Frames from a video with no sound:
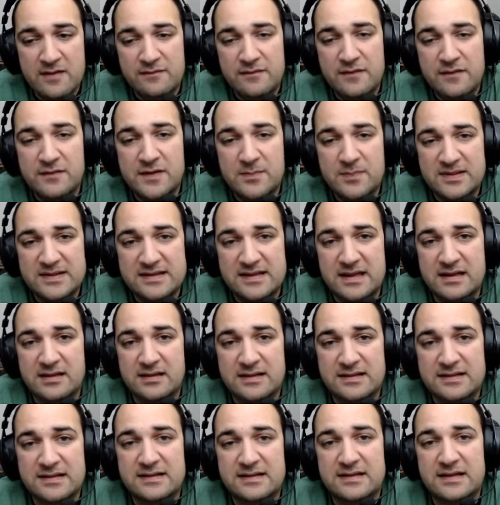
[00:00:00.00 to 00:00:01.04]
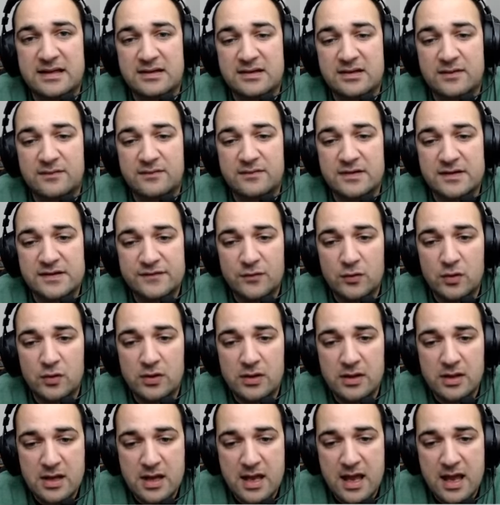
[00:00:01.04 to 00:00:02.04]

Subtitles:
50% are sitting at toughness 4,